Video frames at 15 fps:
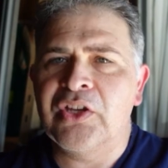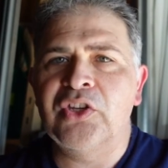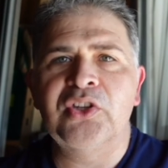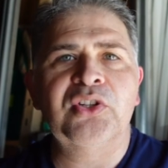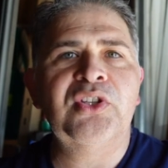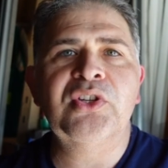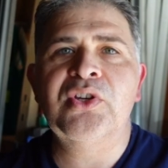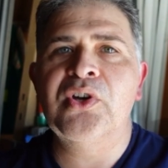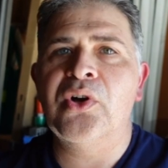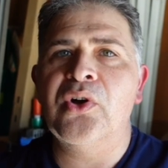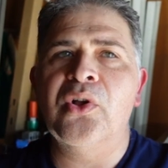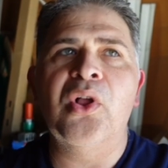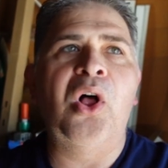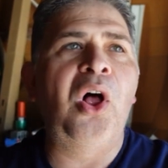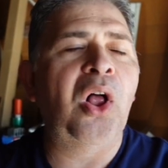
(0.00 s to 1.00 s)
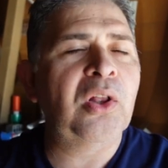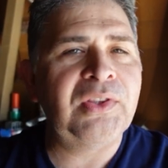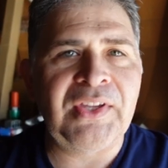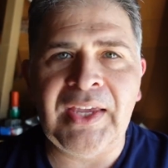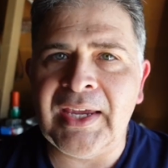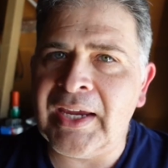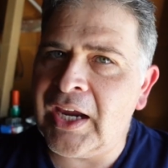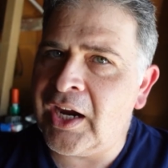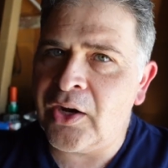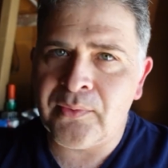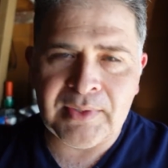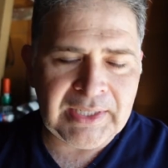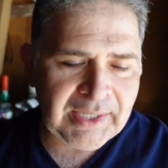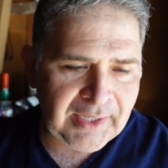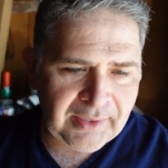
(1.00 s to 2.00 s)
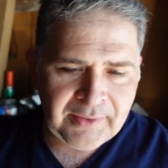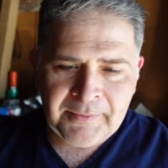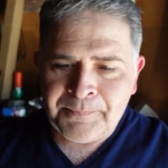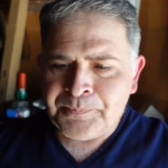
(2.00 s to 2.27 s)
good to go all day, every day.